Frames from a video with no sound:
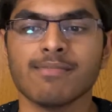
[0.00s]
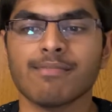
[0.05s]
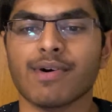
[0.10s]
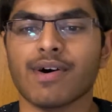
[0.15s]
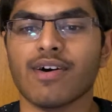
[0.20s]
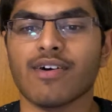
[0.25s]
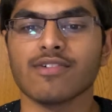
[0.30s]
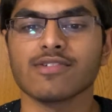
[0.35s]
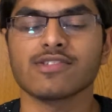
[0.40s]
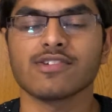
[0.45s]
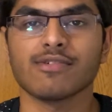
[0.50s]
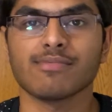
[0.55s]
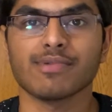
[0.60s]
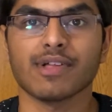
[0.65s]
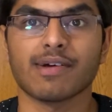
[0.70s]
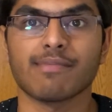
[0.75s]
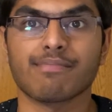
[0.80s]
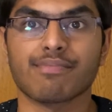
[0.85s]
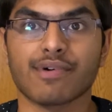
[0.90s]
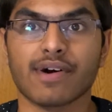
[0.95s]
but also
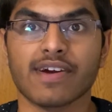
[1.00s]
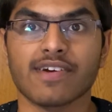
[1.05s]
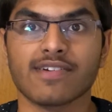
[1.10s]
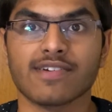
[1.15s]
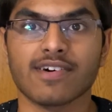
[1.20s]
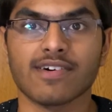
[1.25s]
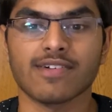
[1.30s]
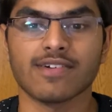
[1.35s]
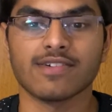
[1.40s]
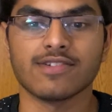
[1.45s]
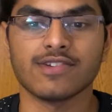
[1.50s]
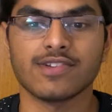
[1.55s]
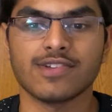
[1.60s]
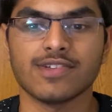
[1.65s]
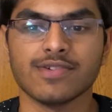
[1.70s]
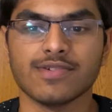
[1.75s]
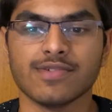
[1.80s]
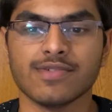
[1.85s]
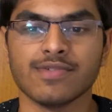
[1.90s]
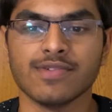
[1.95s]
apply prior knowledge
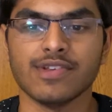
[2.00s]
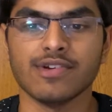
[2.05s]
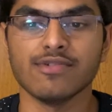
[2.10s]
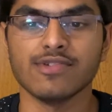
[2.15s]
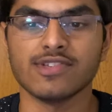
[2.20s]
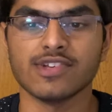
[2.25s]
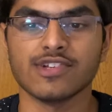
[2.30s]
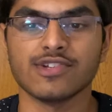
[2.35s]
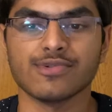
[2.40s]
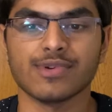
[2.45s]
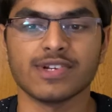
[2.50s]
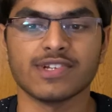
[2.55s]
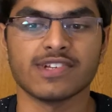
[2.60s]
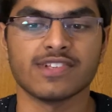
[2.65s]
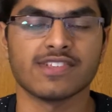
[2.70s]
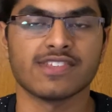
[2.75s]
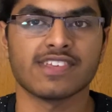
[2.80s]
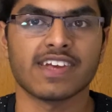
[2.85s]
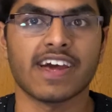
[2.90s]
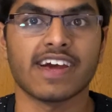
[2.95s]
to new situations